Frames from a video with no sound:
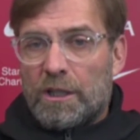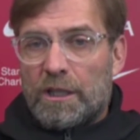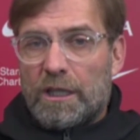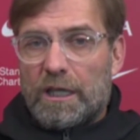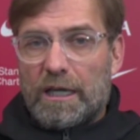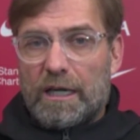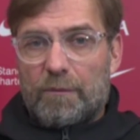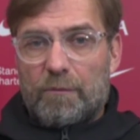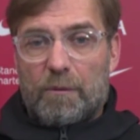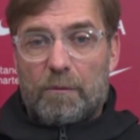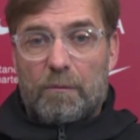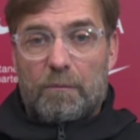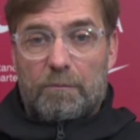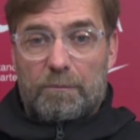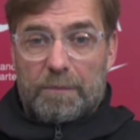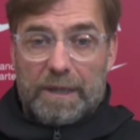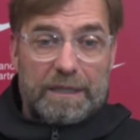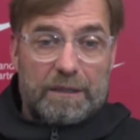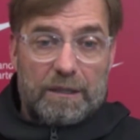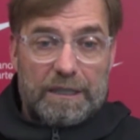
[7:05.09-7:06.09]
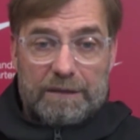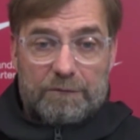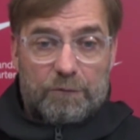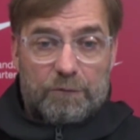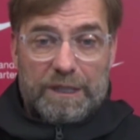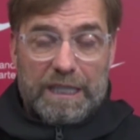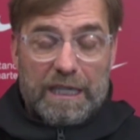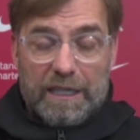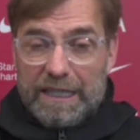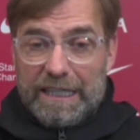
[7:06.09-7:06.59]
But
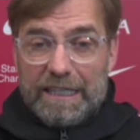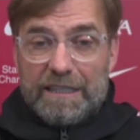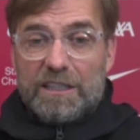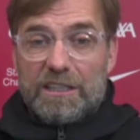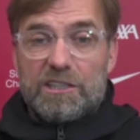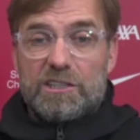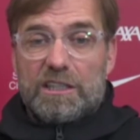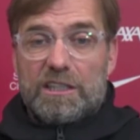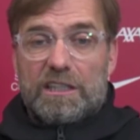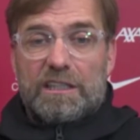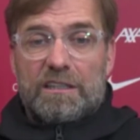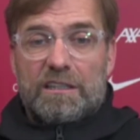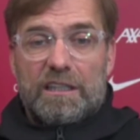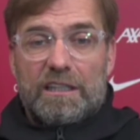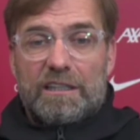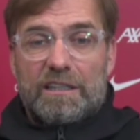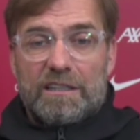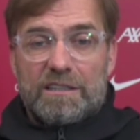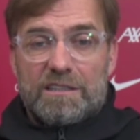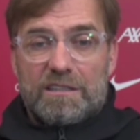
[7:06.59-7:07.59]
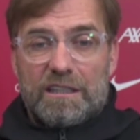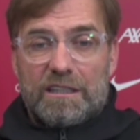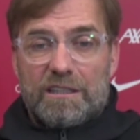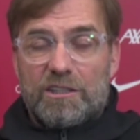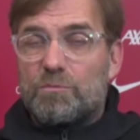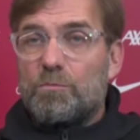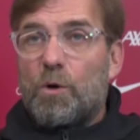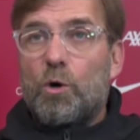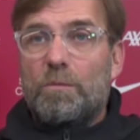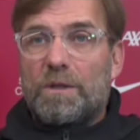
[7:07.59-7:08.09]
we are in this
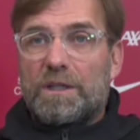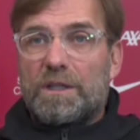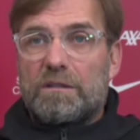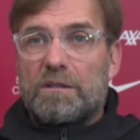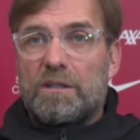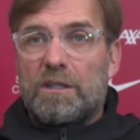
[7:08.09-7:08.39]
moment.